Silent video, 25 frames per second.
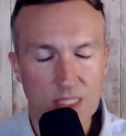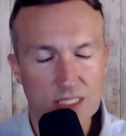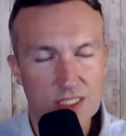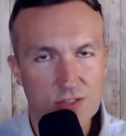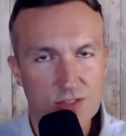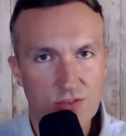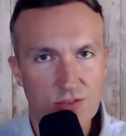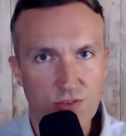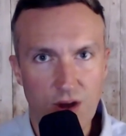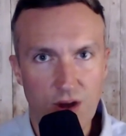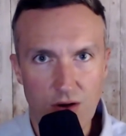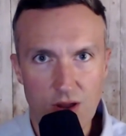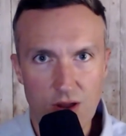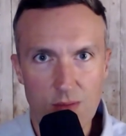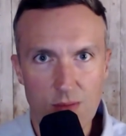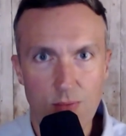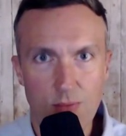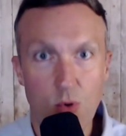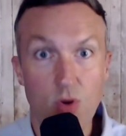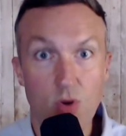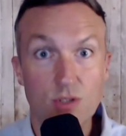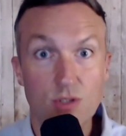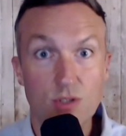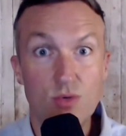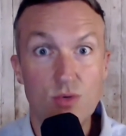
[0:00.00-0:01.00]
is very
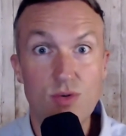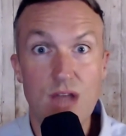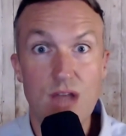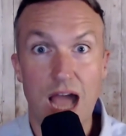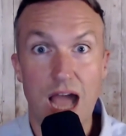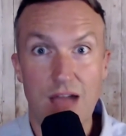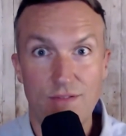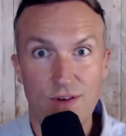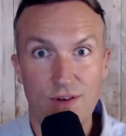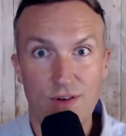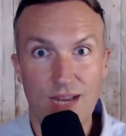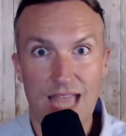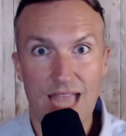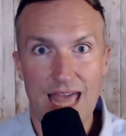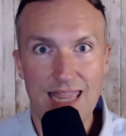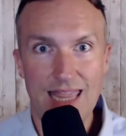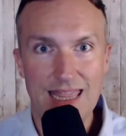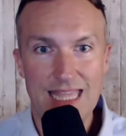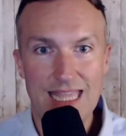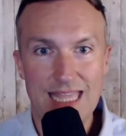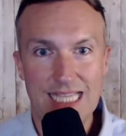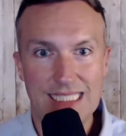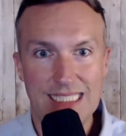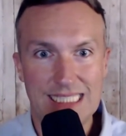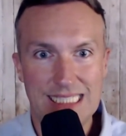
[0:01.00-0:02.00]
important. Do not forget
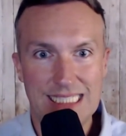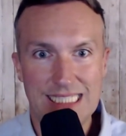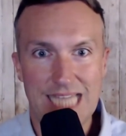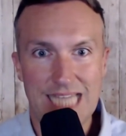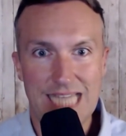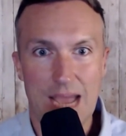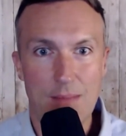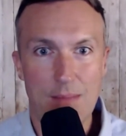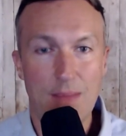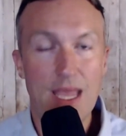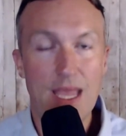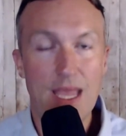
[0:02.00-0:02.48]
this step.